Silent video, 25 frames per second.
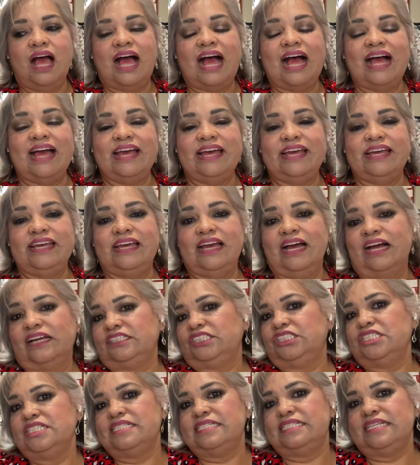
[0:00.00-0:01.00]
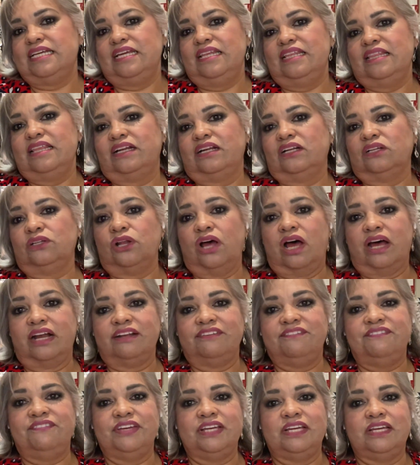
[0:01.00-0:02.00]
I got to see that a lot
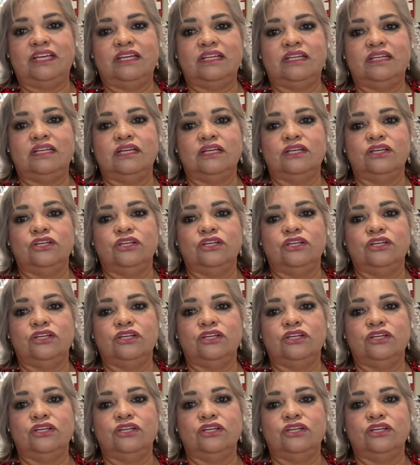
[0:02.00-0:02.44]
of it,